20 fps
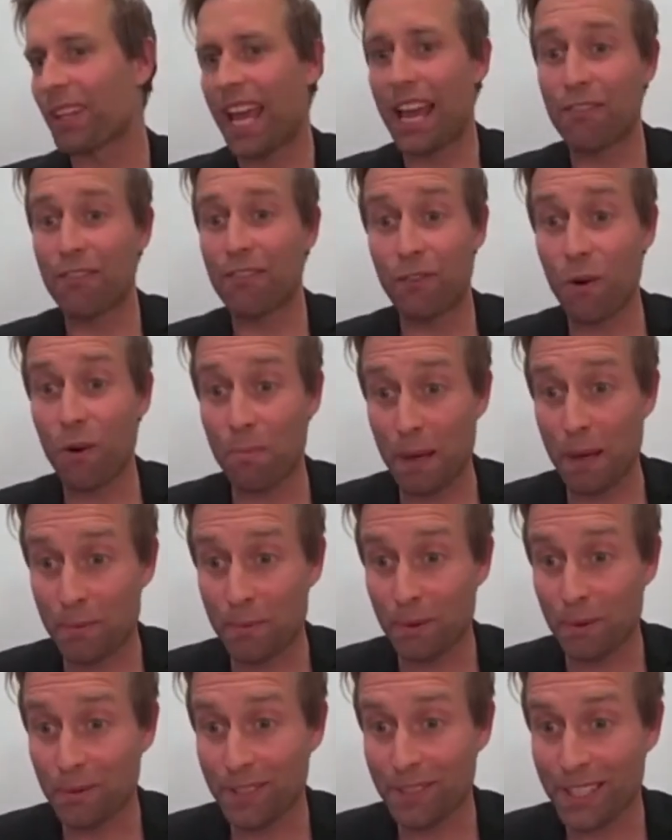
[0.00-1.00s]
4
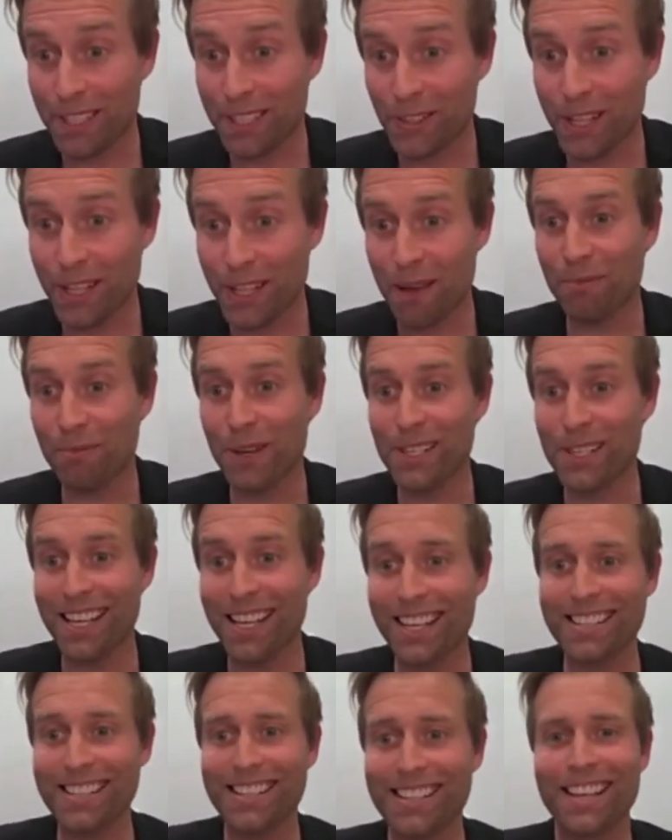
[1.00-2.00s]
people to do that
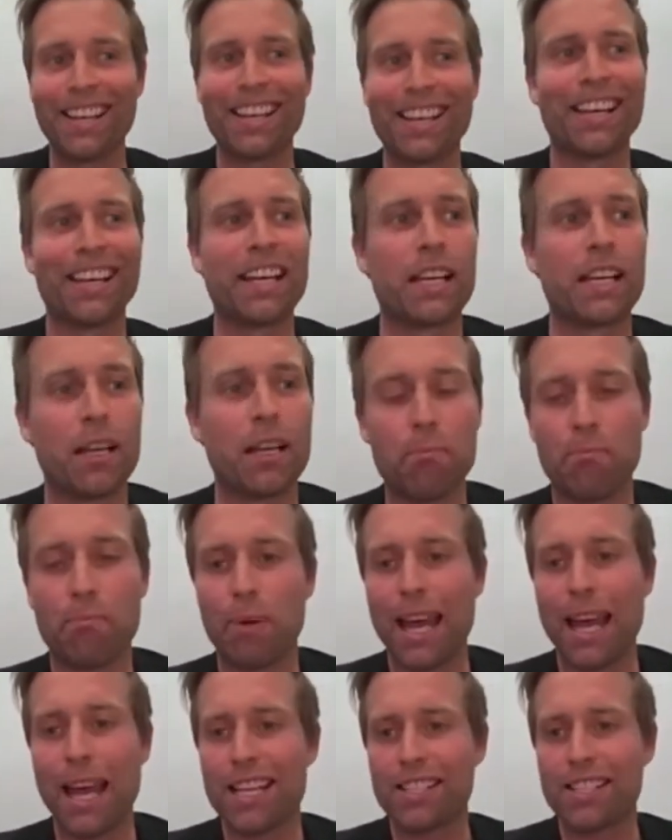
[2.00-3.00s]
process,
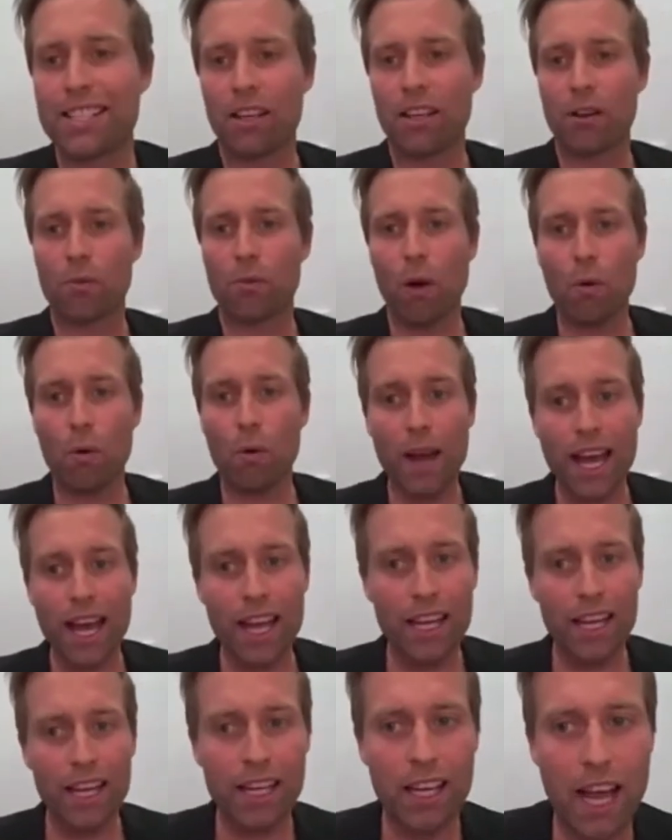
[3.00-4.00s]
compared to what
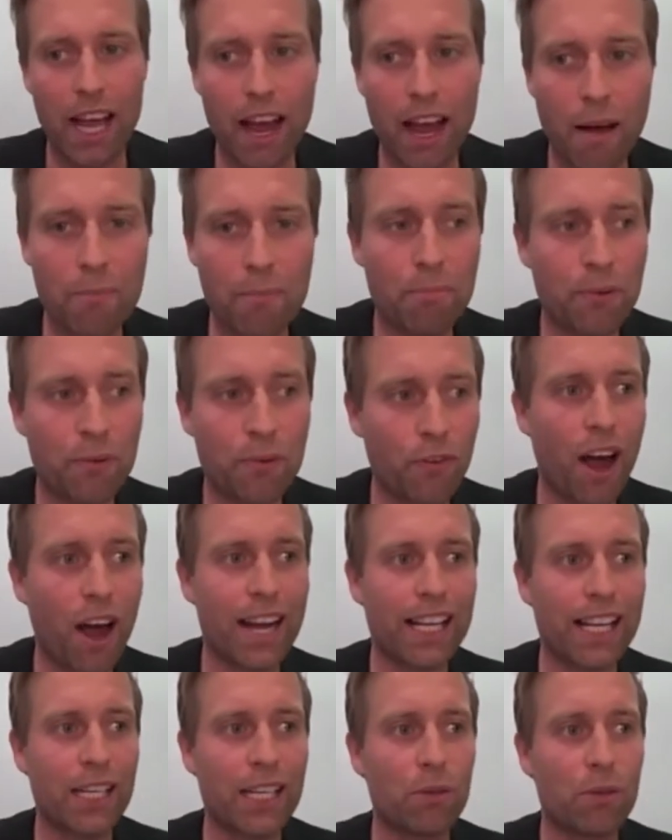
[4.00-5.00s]
we're
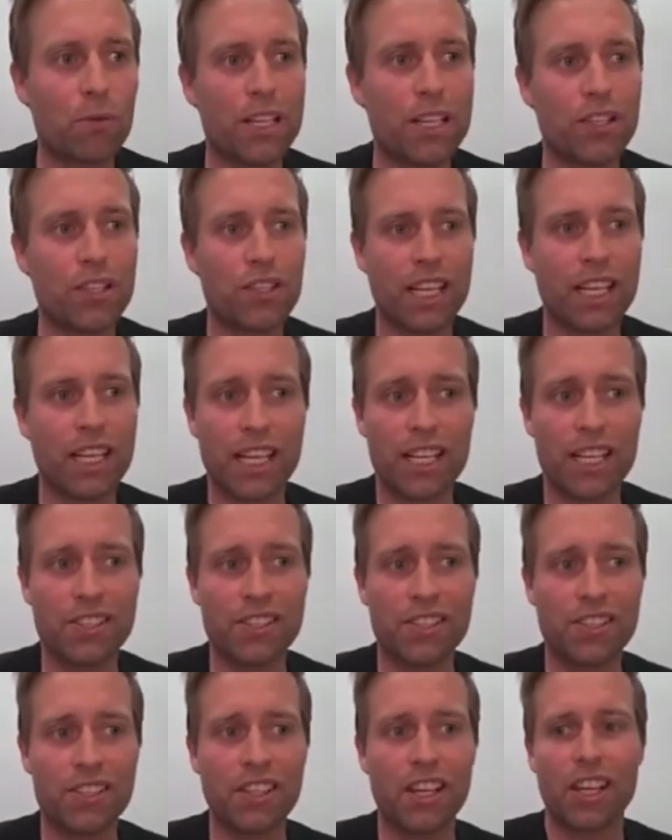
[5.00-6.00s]
providing, which
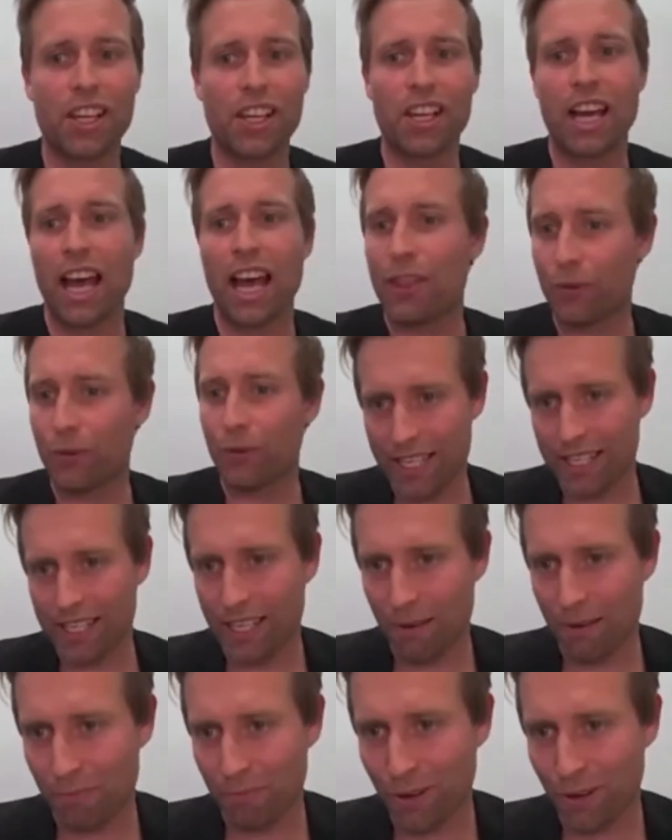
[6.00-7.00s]
is a
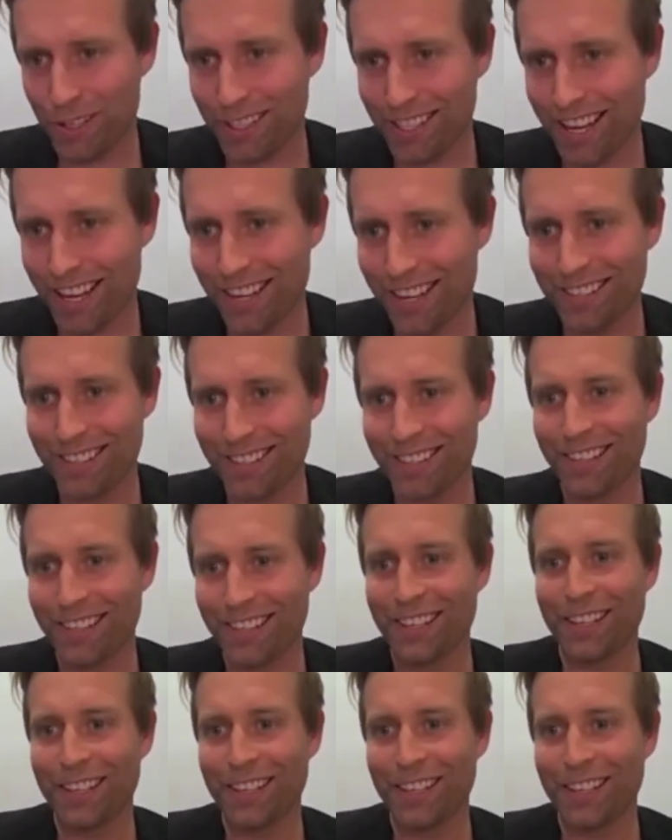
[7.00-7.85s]
3-step process.